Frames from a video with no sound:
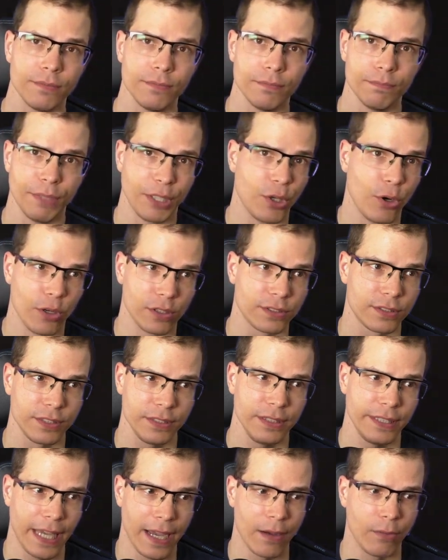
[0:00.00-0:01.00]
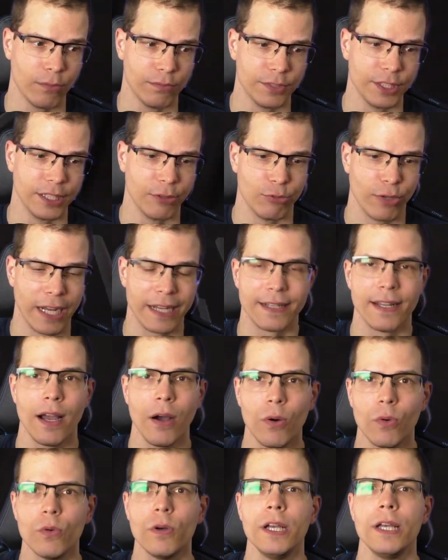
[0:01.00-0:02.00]
Because right
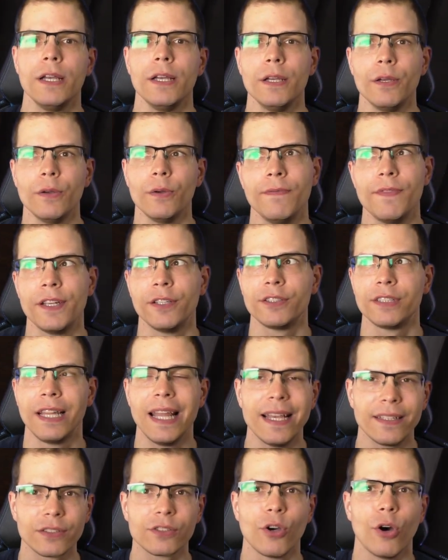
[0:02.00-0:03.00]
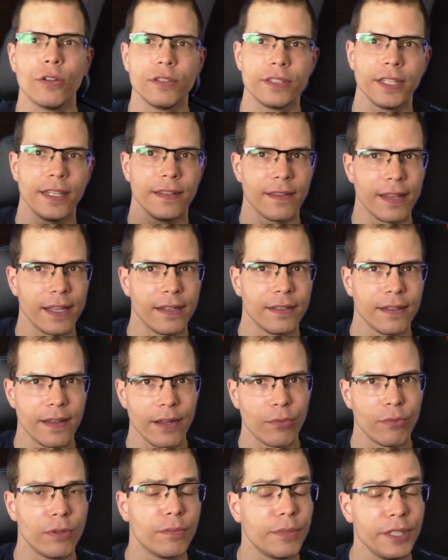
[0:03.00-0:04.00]
now there's less content than
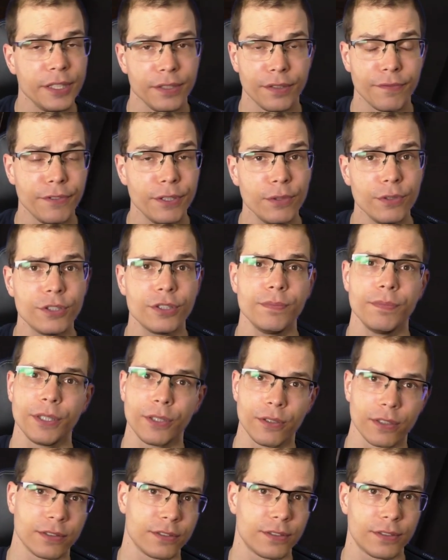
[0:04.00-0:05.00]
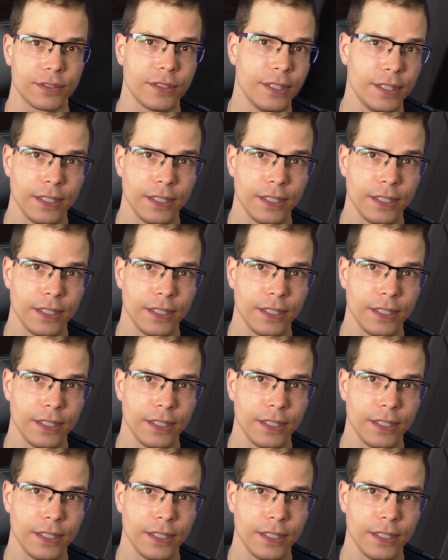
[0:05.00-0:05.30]
there will be in the future, because